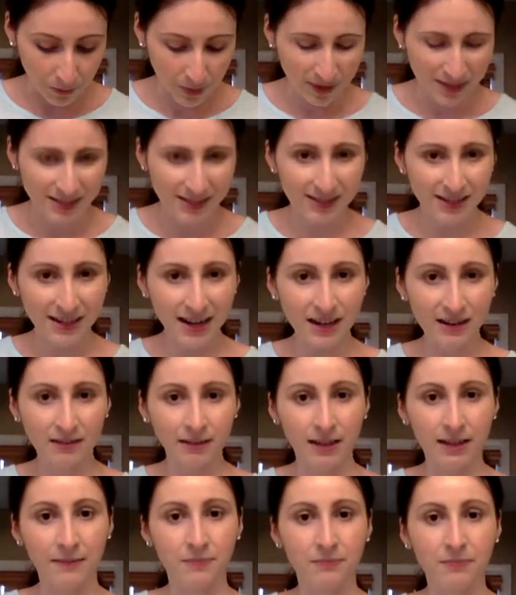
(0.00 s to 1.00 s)
this is kind of
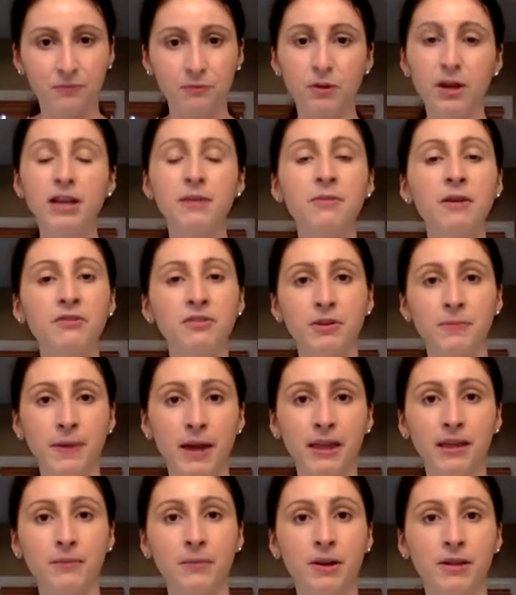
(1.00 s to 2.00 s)
like right above your
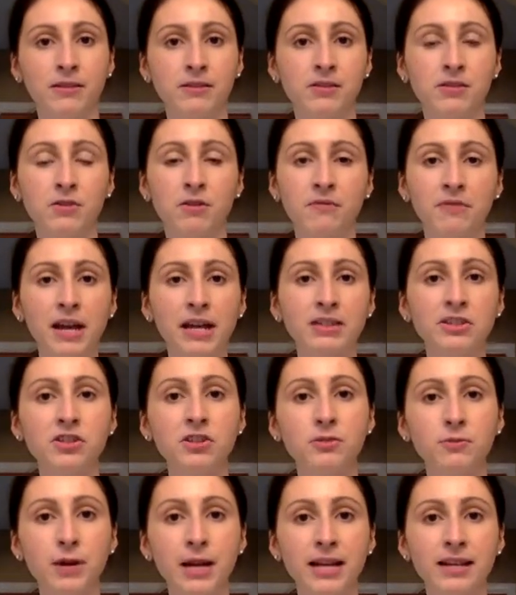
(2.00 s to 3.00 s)
belly button. So if that's
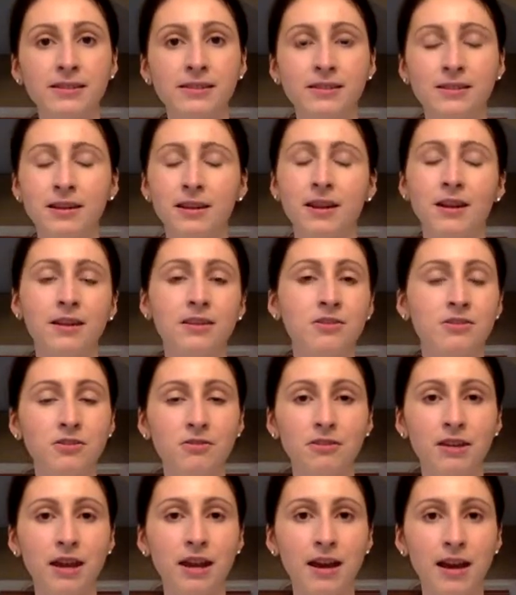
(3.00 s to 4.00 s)
your waist,
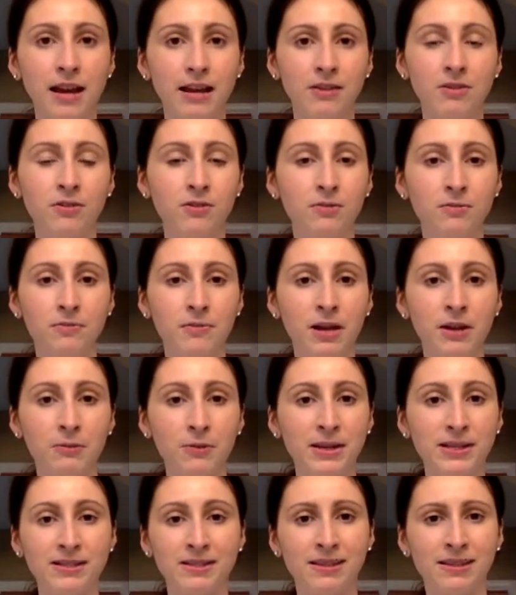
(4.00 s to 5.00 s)
do that. I know my
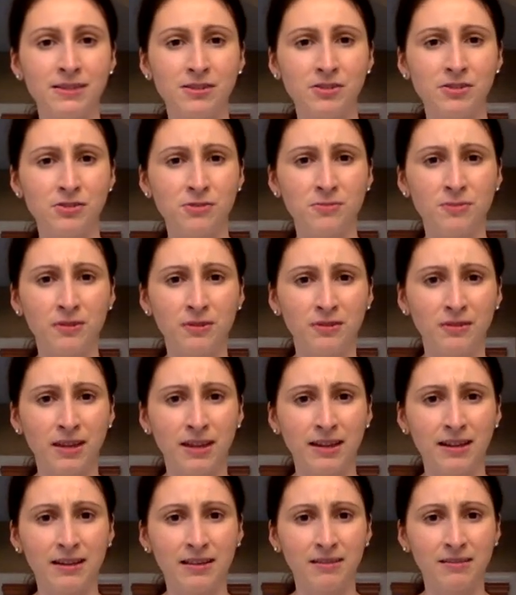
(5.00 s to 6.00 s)
waistline's super
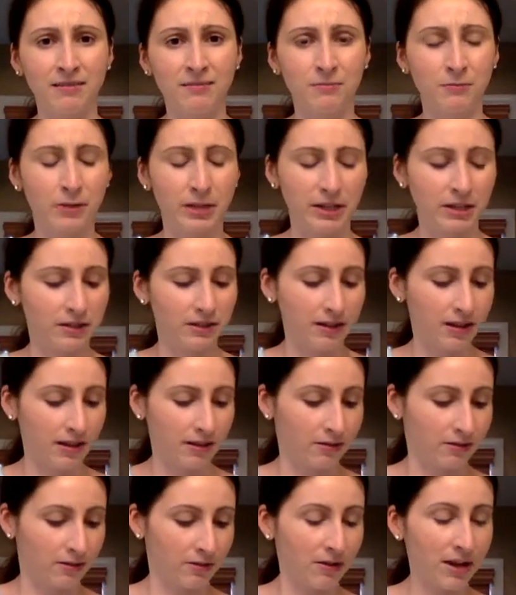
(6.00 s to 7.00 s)
weird.
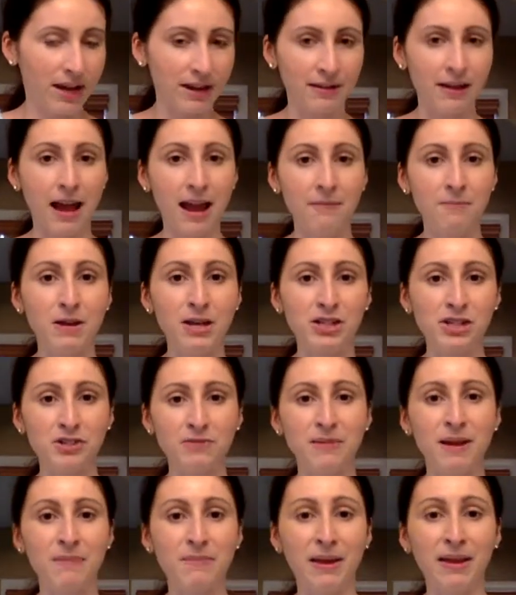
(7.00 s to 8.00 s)
I don't know. I measure
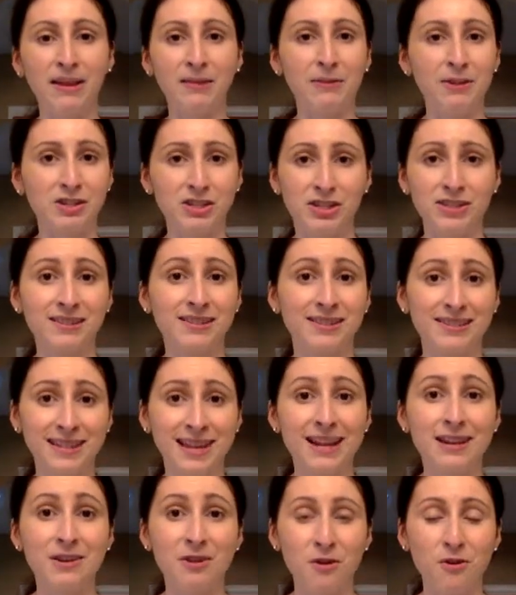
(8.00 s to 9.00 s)
my belly button just because
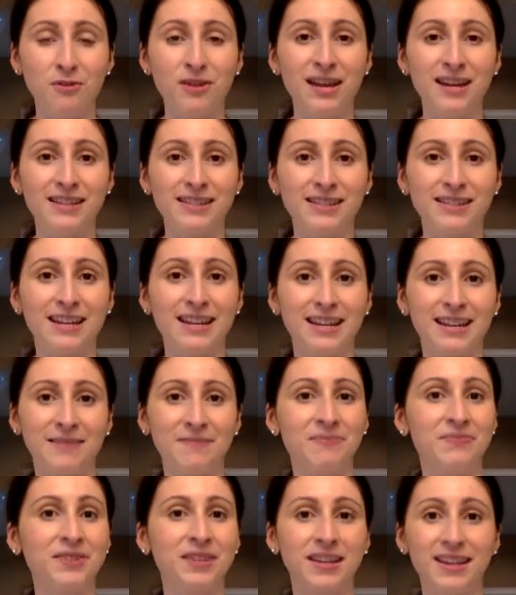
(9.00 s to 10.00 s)
I know that's
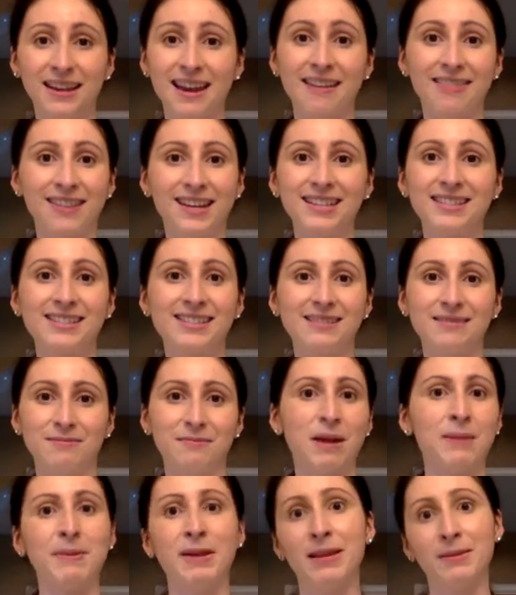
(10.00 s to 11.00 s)

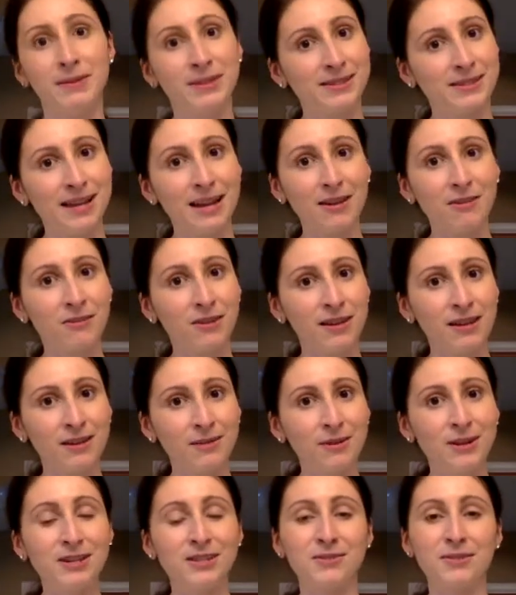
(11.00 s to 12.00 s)
my belly button's not going
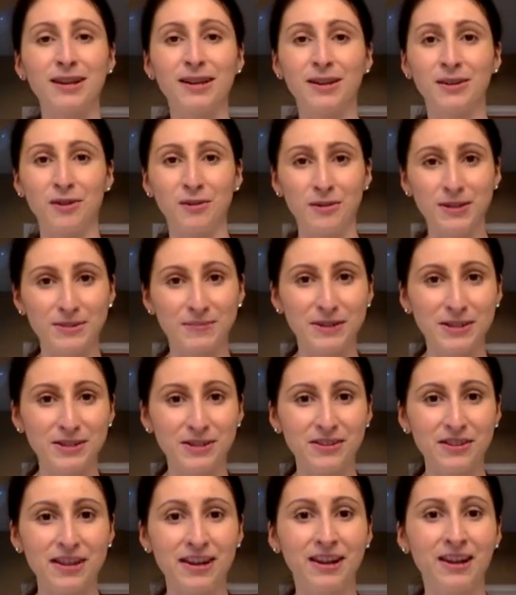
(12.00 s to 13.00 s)
anywhere, so I can always
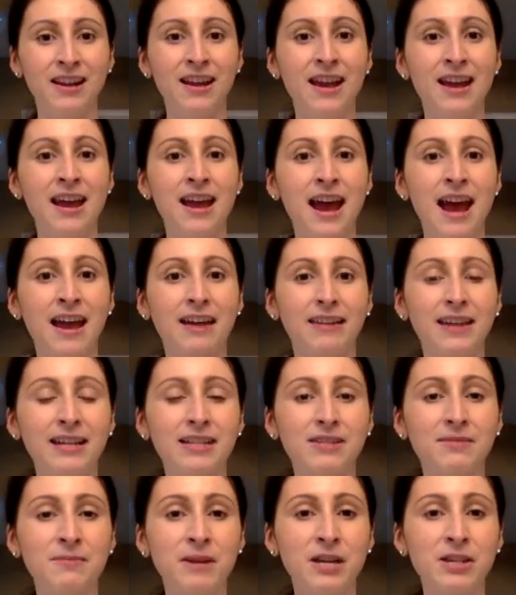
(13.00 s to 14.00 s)
measure there. I
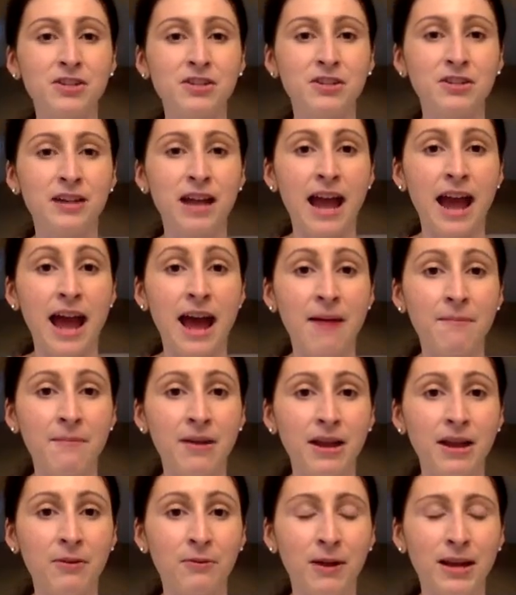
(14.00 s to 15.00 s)
like to measure at
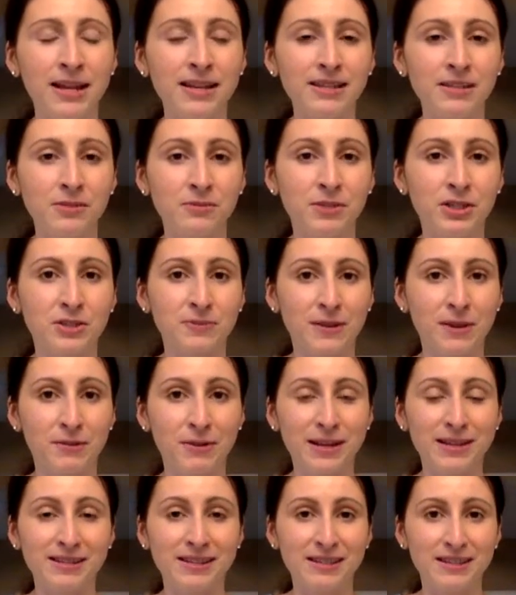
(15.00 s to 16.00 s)
my waist, which my
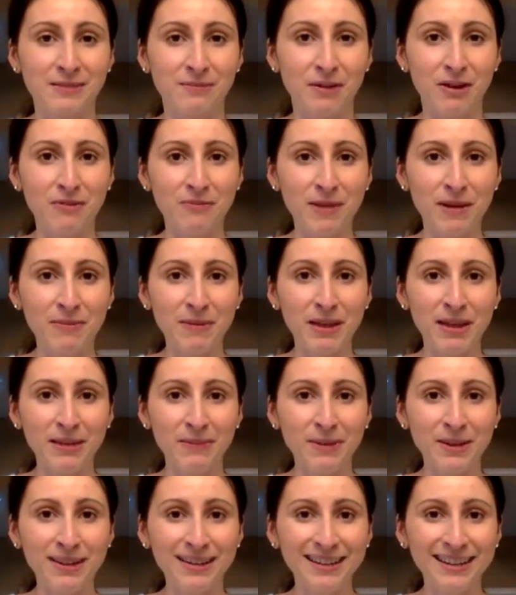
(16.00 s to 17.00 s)
waist is above my belly
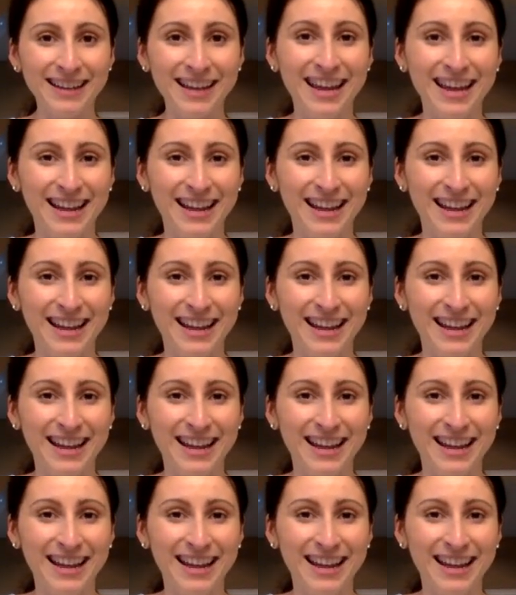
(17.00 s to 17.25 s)
button.